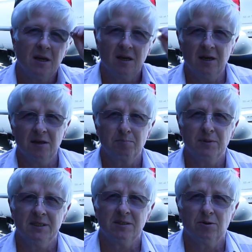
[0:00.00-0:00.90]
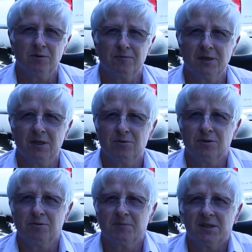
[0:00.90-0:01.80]
and please don't forget to
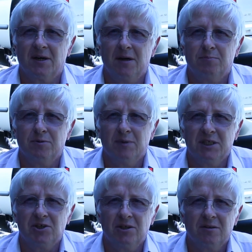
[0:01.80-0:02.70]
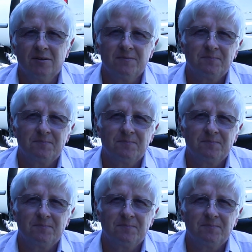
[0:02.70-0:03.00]
subscribe to my channel.